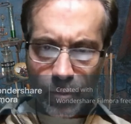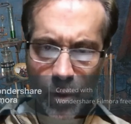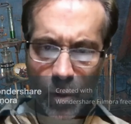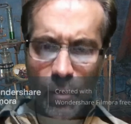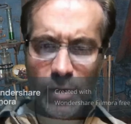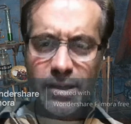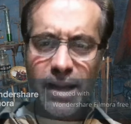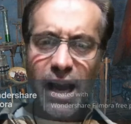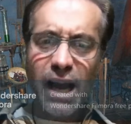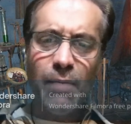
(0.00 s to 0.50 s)

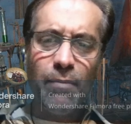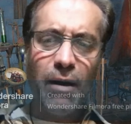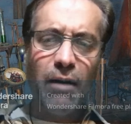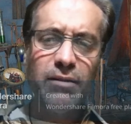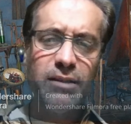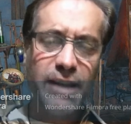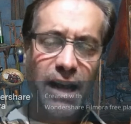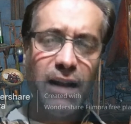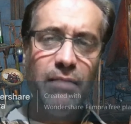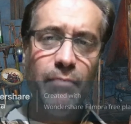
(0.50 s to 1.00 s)
would take
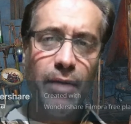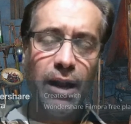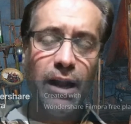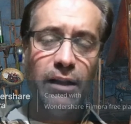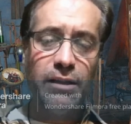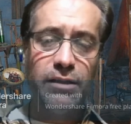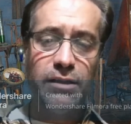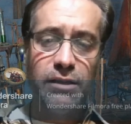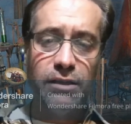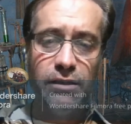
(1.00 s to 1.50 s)
about 10
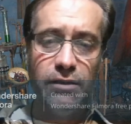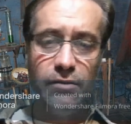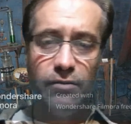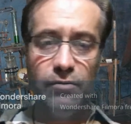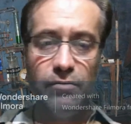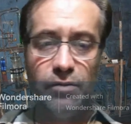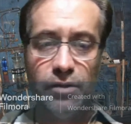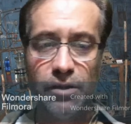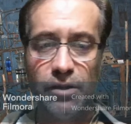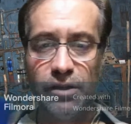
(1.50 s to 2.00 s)
minutes
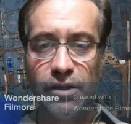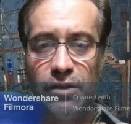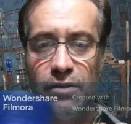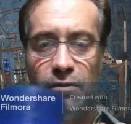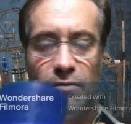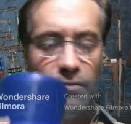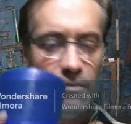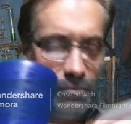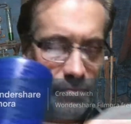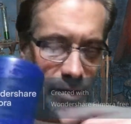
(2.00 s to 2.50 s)
to
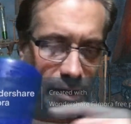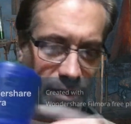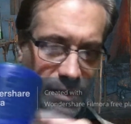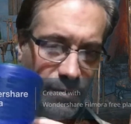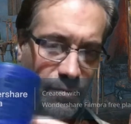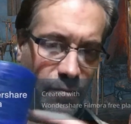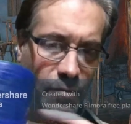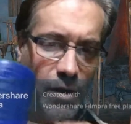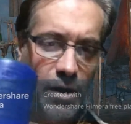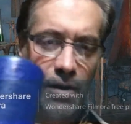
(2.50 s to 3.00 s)
do. Get
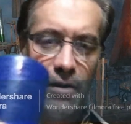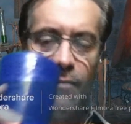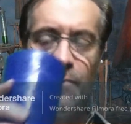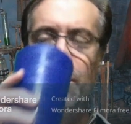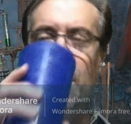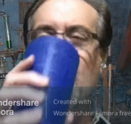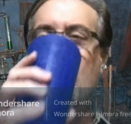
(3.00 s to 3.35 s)
some water.